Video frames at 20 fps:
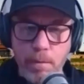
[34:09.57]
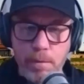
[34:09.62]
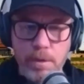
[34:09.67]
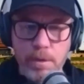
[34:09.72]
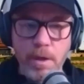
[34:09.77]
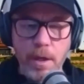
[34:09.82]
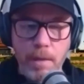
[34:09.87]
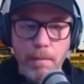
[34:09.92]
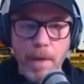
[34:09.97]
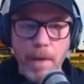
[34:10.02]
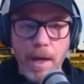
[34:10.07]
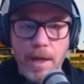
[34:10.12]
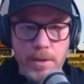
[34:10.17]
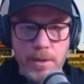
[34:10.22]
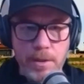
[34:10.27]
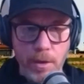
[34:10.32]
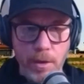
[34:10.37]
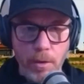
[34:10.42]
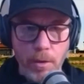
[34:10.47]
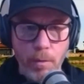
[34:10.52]
only
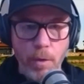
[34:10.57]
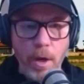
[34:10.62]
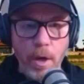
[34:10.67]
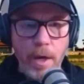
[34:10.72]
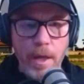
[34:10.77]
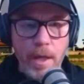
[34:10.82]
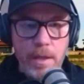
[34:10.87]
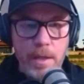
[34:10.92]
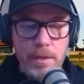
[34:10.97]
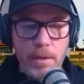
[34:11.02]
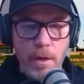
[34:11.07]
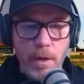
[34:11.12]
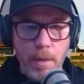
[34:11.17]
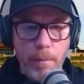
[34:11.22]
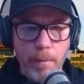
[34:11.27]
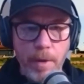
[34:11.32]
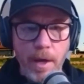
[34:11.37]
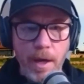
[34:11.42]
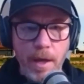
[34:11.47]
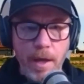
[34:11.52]
marginally on the right-hand side of the
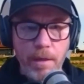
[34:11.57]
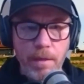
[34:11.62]
path.